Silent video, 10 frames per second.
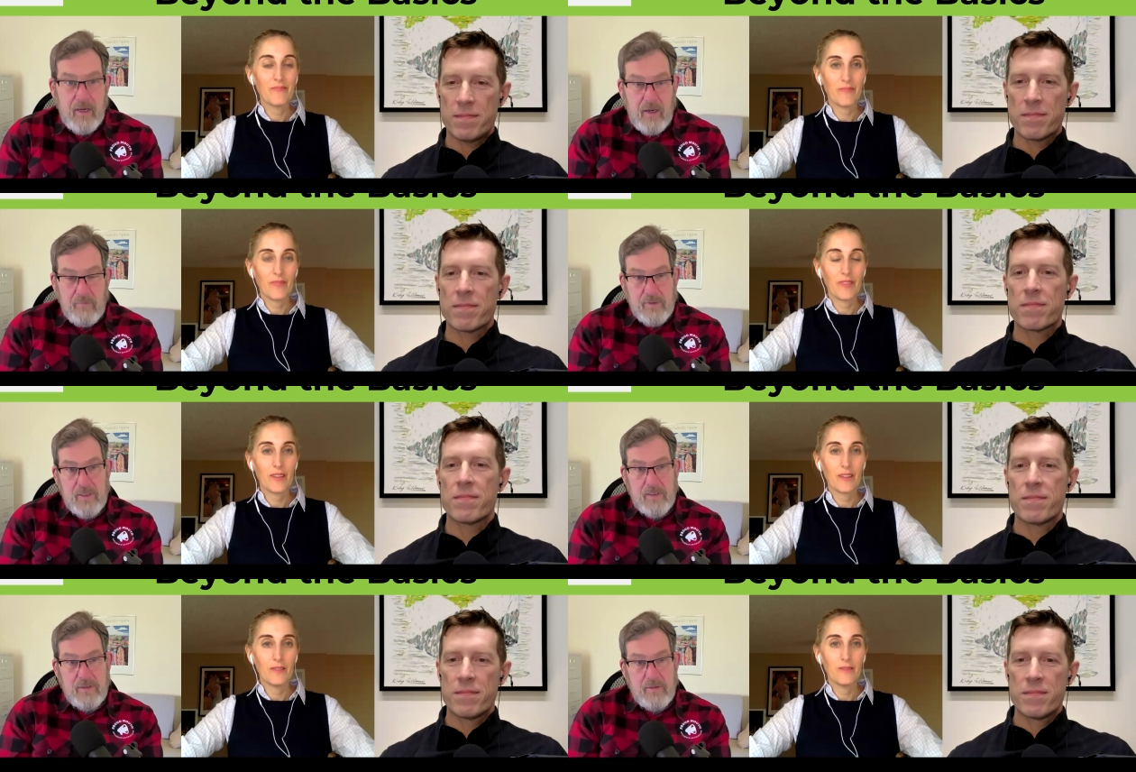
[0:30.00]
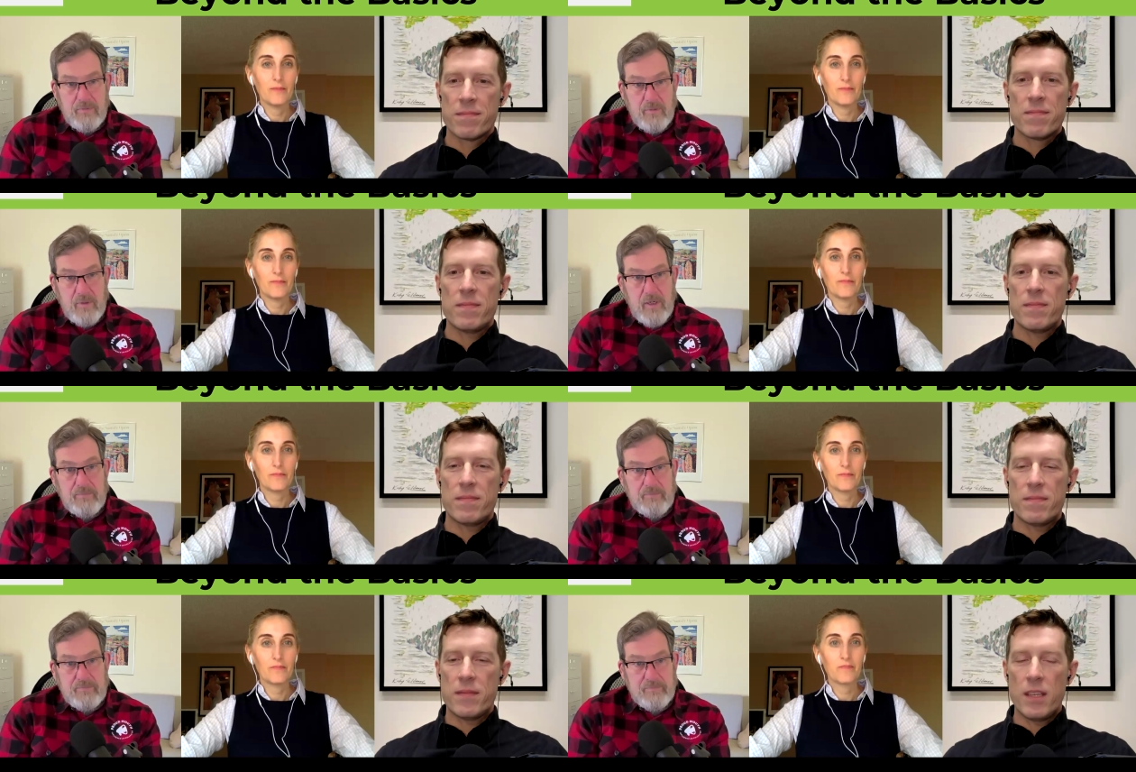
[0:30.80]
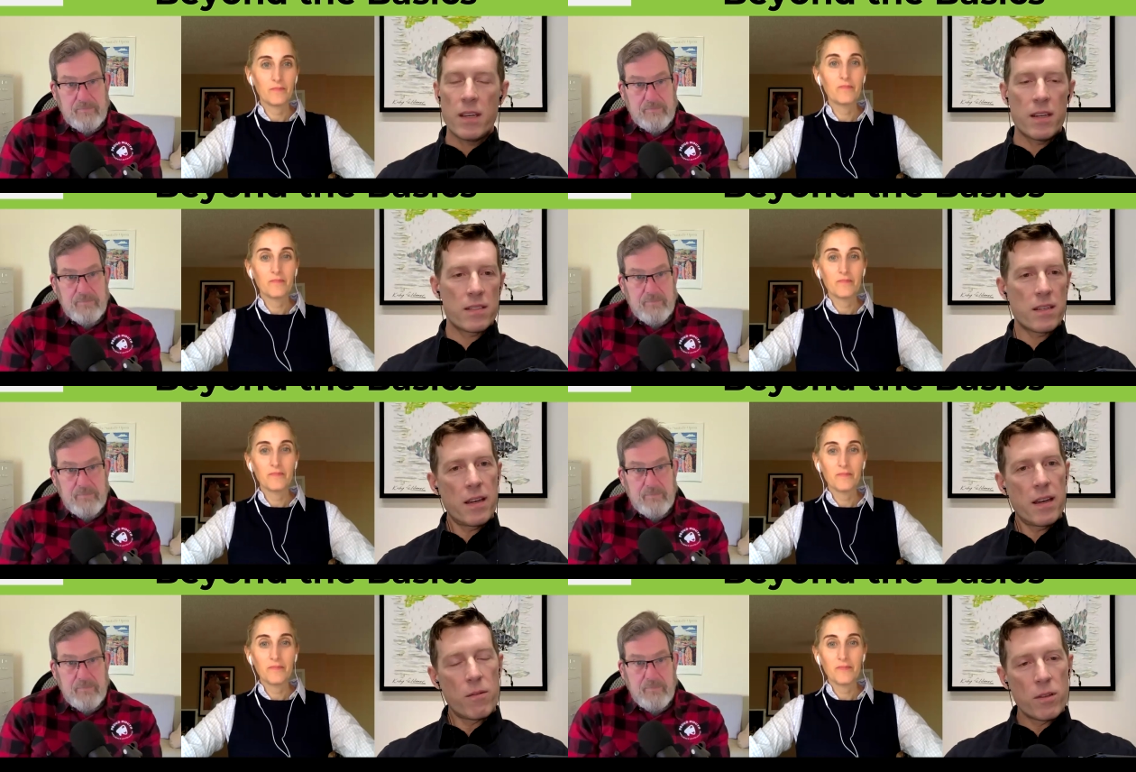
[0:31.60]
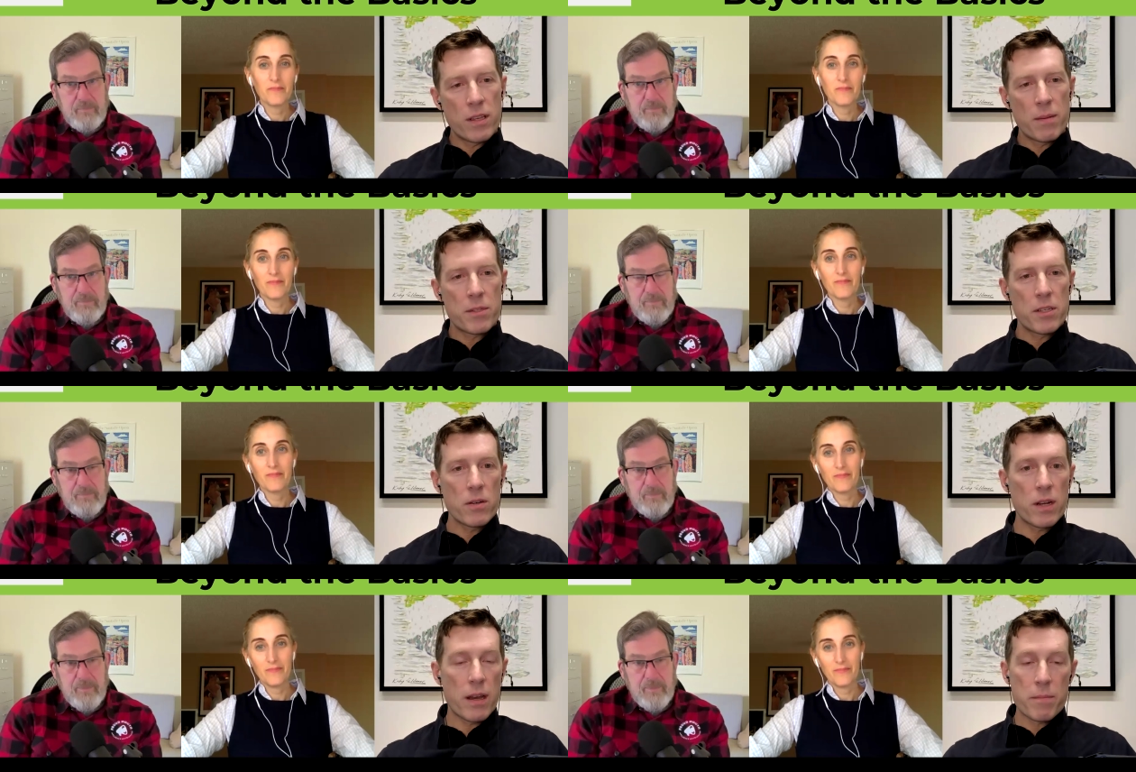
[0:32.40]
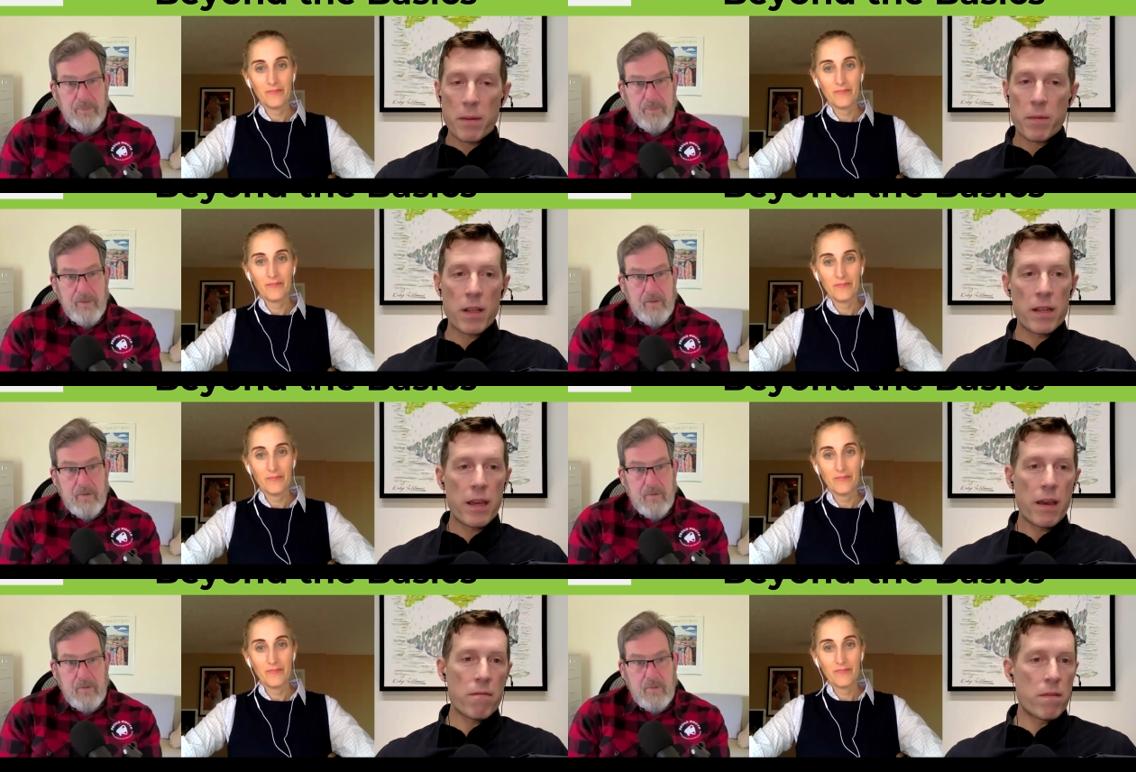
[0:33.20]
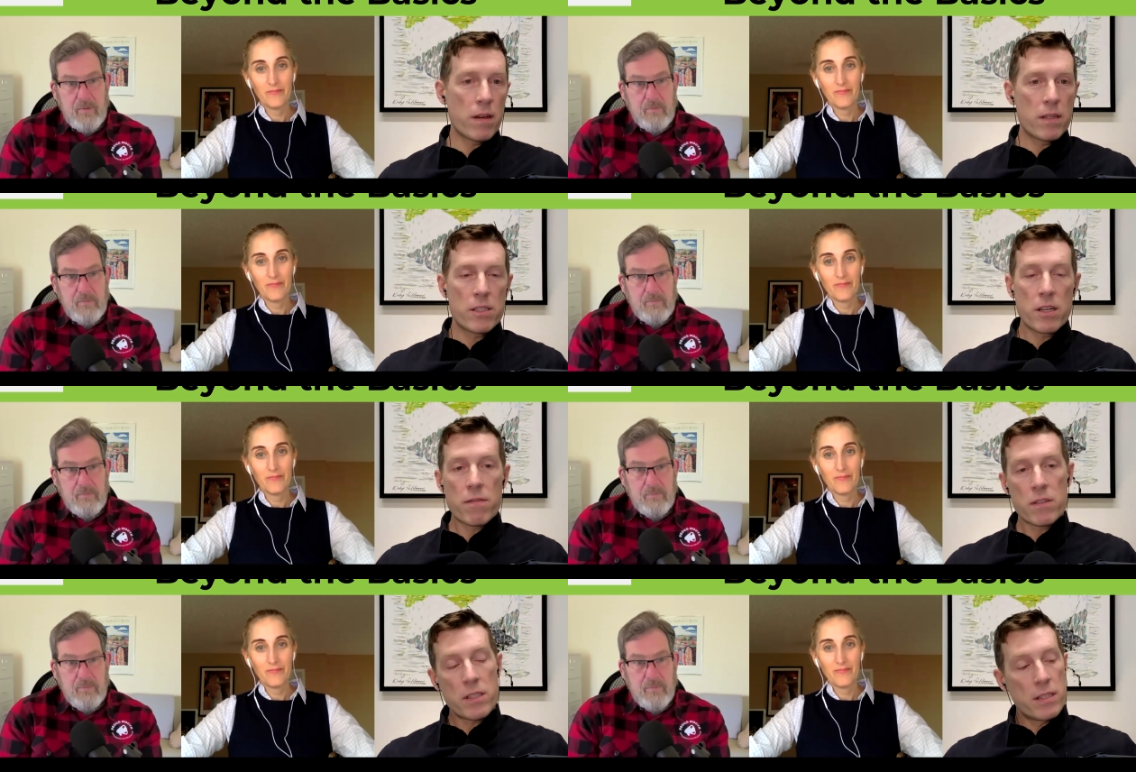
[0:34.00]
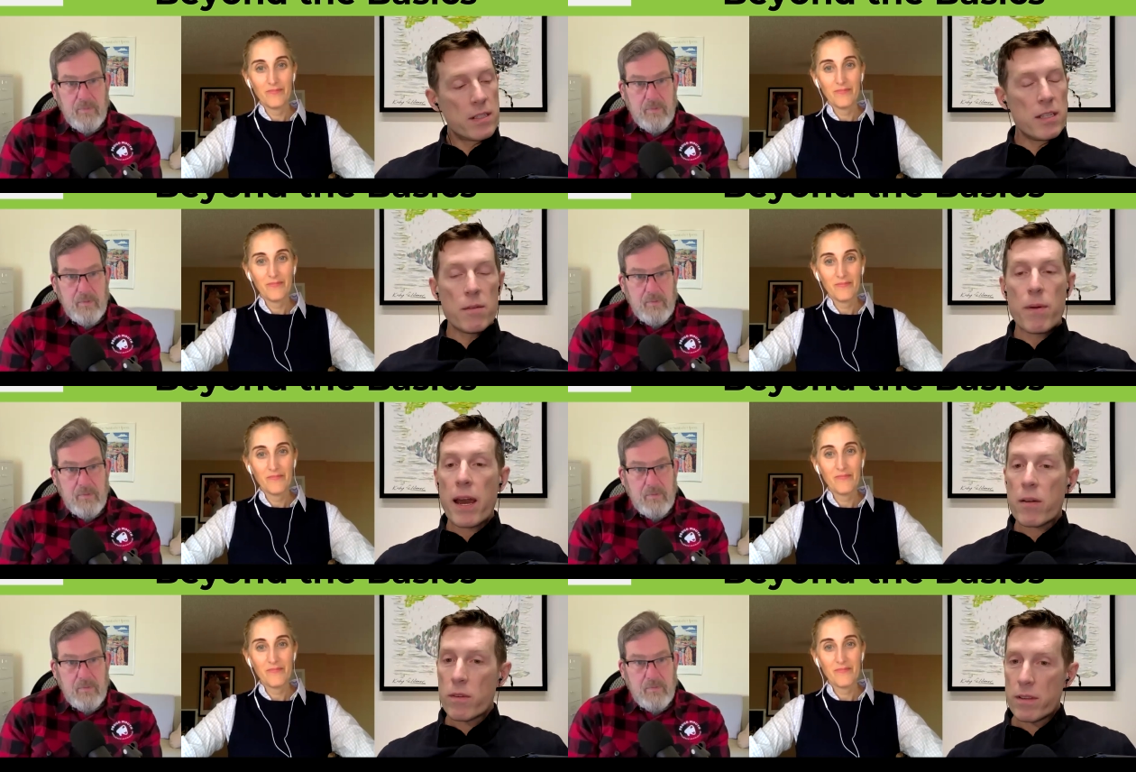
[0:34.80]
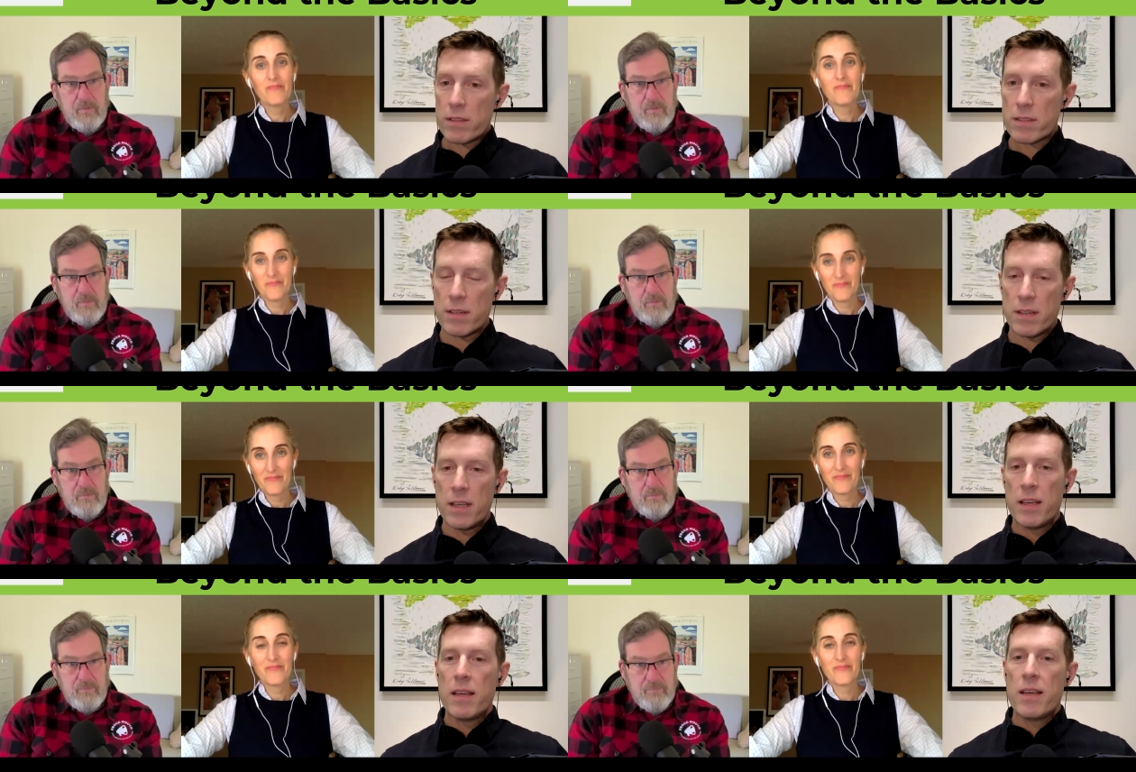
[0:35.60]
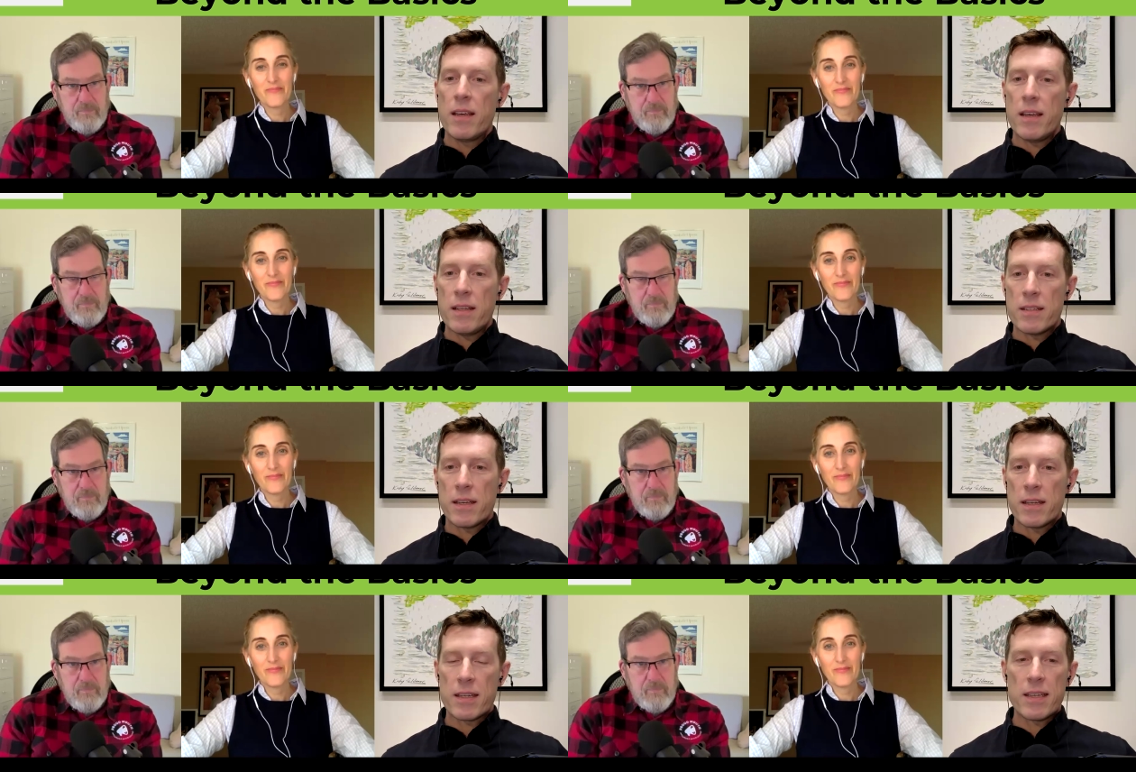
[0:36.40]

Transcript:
Speaker 1: conversation, if you will.
Speaker 2: Yes, I, I really am too, and I'm I'm glad to have uh, Jennifer Santini back with us and and uh,